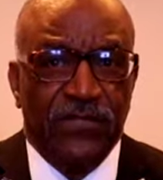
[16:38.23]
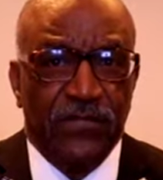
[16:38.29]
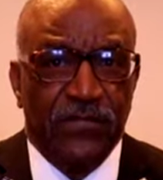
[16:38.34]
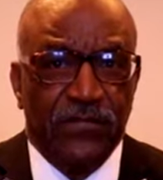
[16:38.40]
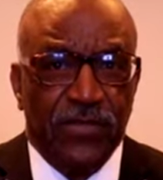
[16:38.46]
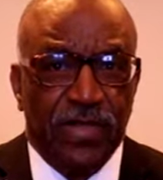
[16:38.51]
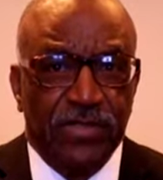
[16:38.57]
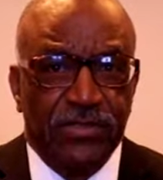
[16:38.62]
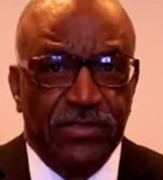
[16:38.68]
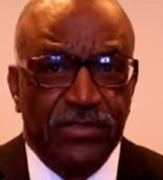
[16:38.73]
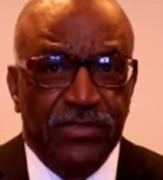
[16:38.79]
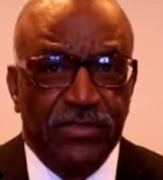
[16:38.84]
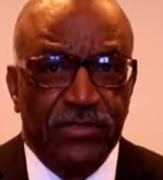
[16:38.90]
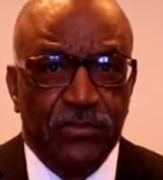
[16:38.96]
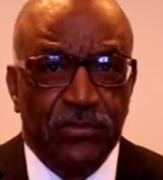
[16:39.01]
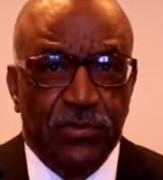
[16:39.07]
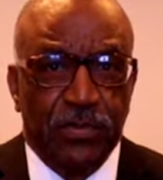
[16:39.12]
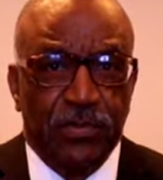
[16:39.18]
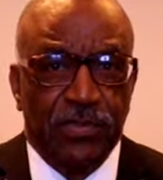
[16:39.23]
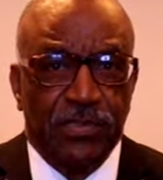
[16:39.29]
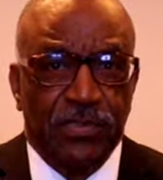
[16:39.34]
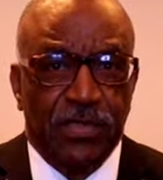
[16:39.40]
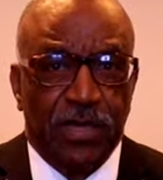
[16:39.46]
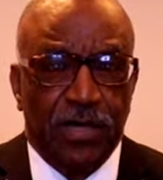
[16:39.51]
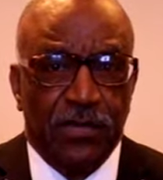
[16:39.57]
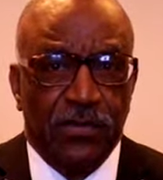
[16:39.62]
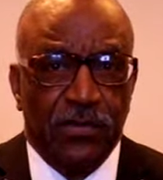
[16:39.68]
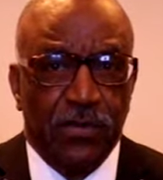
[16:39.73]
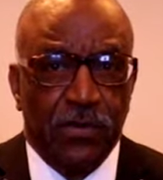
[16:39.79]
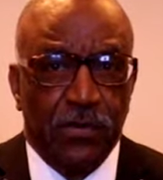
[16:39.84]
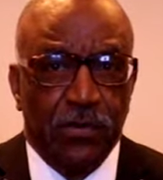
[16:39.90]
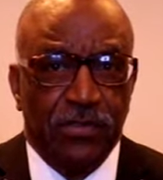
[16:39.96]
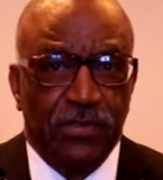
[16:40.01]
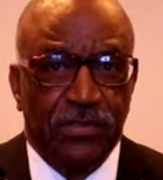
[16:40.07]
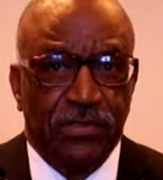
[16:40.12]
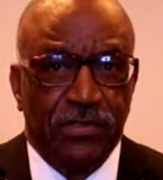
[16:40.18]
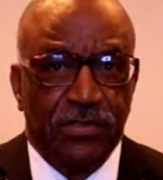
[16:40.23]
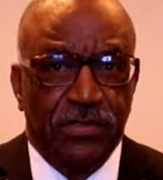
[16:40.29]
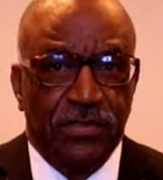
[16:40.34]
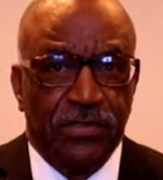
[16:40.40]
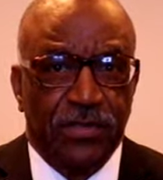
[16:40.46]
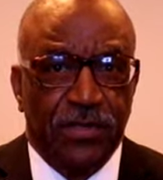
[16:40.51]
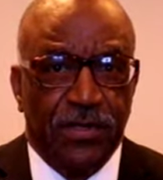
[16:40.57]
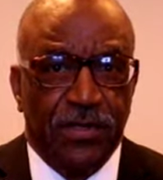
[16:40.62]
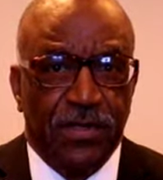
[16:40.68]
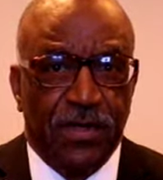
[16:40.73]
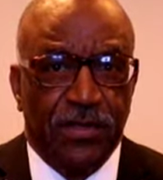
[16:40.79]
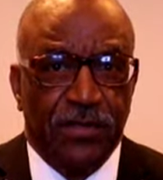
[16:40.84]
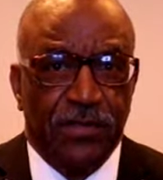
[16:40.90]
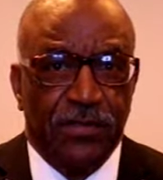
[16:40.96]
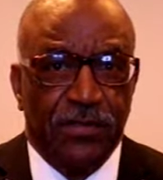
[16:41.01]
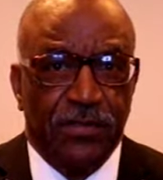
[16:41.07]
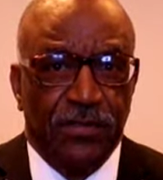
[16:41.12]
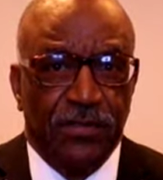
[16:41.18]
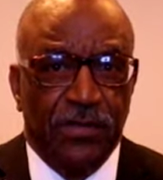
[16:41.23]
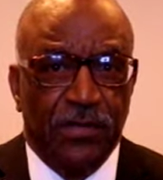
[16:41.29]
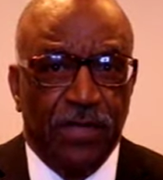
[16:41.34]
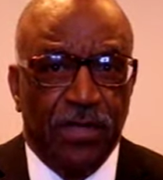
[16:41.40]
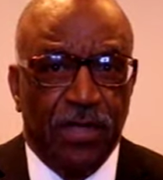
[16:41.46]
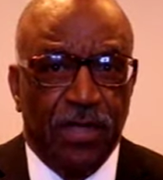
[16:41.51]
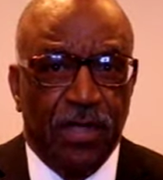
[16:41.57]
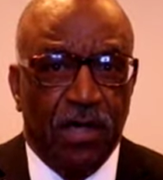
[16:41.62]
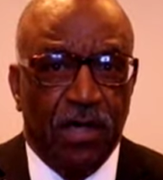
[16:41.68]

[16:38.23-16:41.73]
different wrestling tournaments, other coaches, and other